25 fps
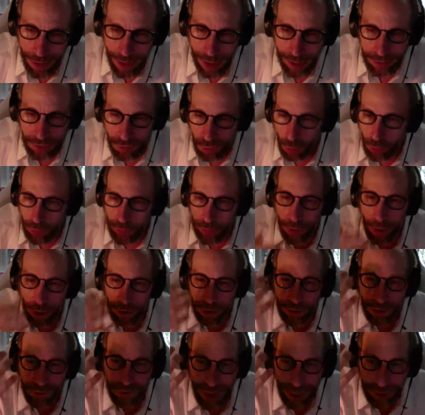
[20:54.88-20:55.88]
And so there
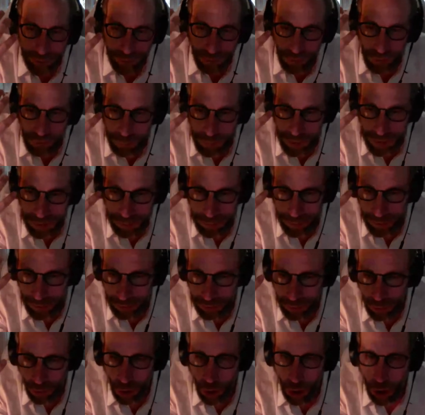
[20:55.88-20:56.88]
are detectors being
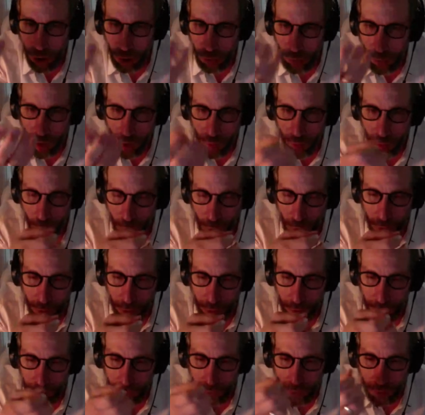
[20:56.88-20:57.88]
built all around the
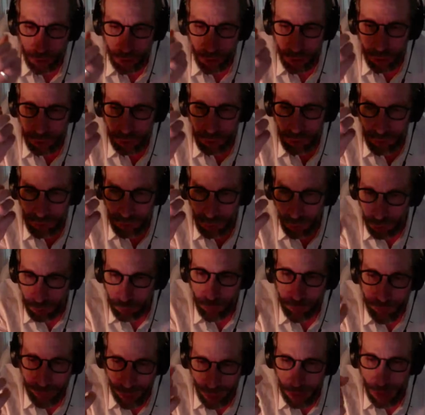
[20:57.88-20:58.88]
world to look
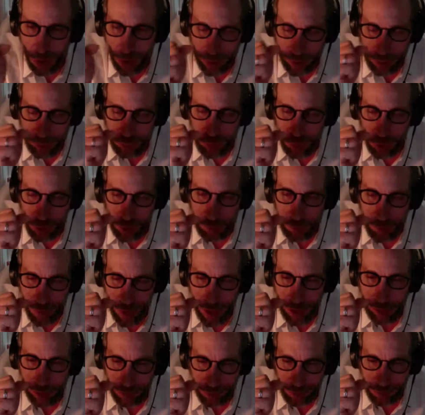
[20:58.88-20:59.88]
for that kind of dark
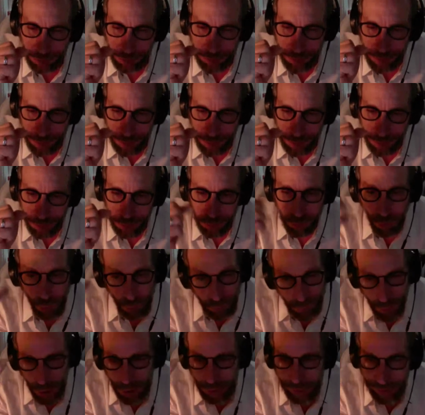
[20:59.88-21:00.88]
matter. So
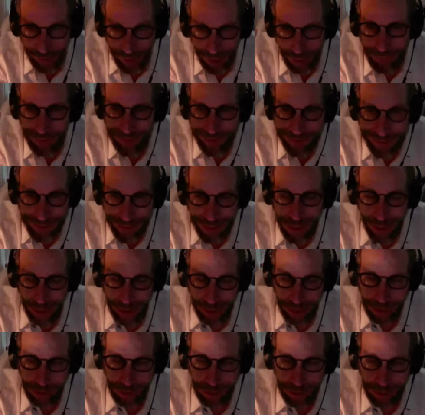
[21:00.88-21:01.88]
far, they haven't seen
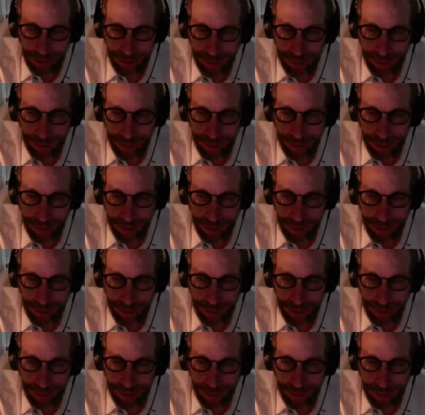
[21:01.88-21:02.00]
any.